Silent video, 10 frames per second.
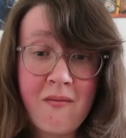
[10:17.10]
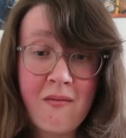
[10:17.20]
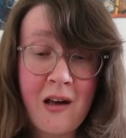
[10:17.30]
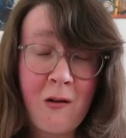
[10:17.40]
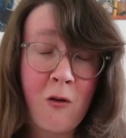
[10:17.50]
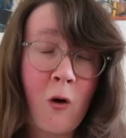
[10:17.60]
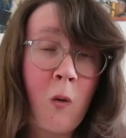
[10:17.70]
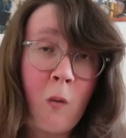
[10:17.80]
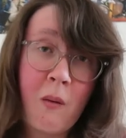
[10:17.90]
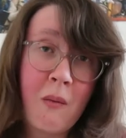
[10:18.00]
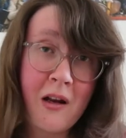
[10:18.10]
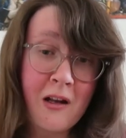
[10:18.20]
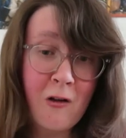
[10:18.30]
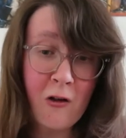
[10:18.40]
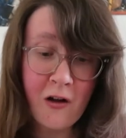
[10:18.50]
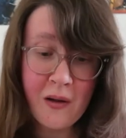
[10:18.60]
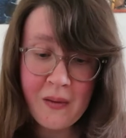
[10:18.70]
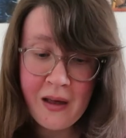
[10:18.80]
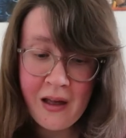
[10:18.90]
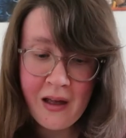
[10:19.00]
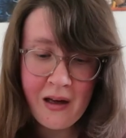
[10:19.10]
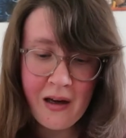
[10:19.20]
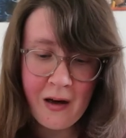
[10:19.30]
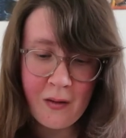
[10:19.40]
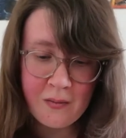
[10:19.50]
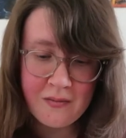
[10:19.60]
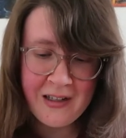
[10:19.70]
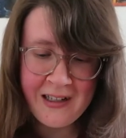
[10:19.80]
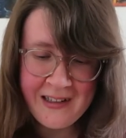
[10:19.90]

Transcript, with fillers: there was a hole in my t-shirt. Um,